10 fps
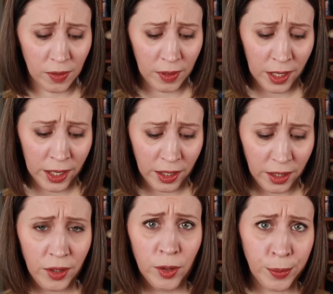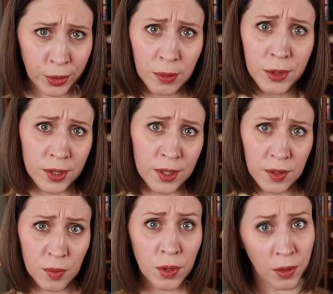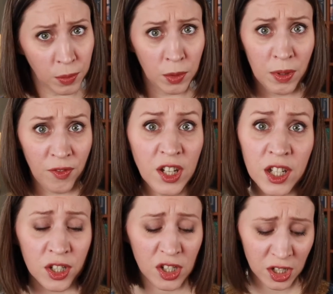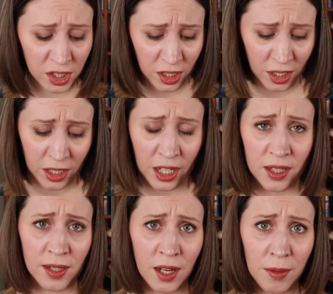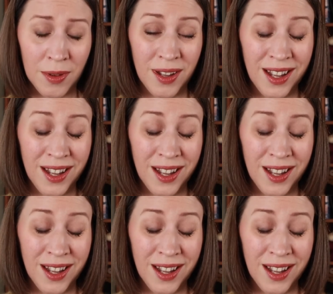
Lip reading: Like, you promised us Walt would be finished next time.